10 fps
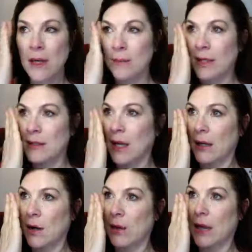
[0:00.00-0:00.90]
Because I
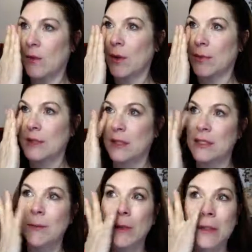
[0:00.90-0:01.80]
know what that woman's
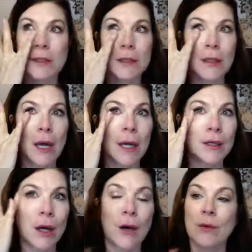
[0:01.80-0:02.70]
experiencing. I
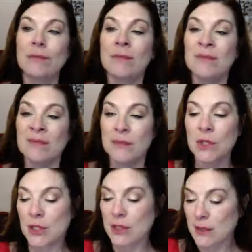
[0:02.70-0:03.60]
know.
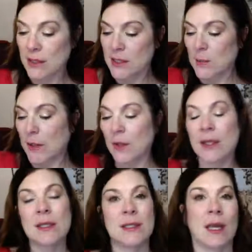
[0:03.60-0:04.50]
She is
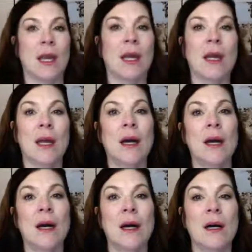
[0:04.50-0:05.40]
experiencing
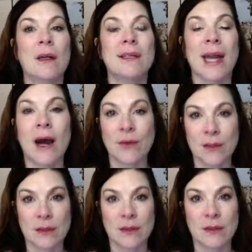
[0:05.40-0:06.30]

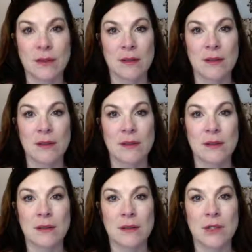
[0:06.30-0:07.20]
doubt.
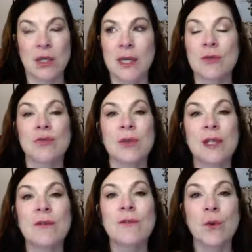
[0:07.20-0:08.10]
She has
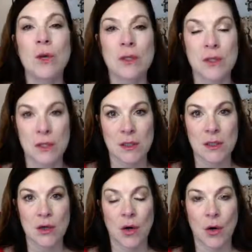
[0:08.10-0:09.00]
reinforced
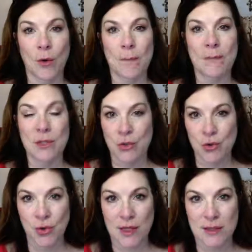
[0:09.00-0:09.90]
her
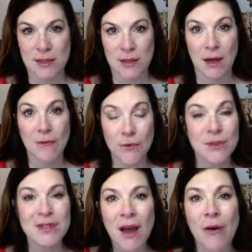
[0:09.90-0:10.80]
mistrust of
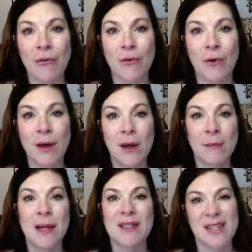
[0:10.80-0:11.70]
herself
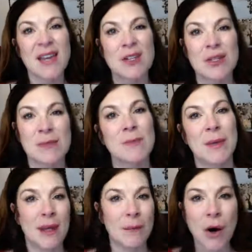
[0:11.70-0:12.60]
by saying she was
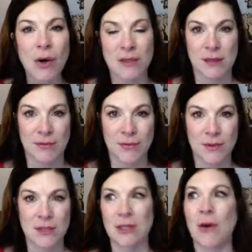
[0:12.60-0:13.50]
being impulsive
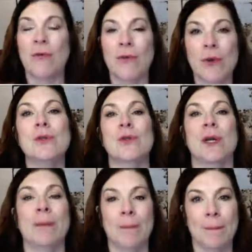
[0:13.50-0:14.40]
to go for her
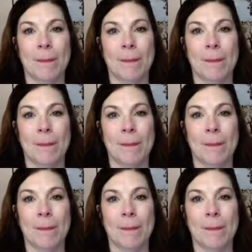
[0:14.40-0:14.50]
dream.